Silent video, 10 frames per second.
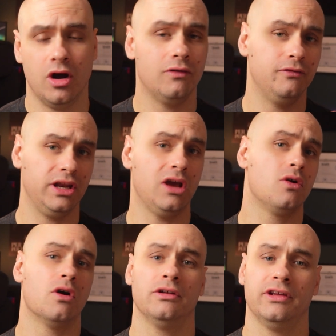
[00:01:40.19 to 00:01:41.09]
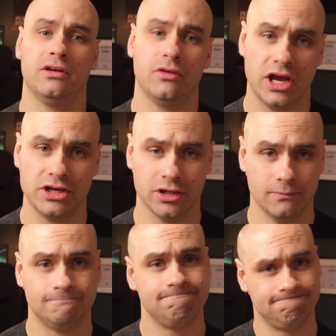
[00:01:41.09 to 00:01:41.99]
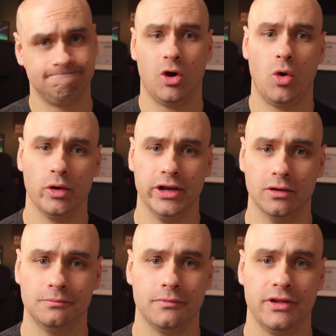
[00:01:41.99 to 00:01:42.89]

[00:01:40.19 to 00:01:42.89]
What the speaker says: of video content creation: audio.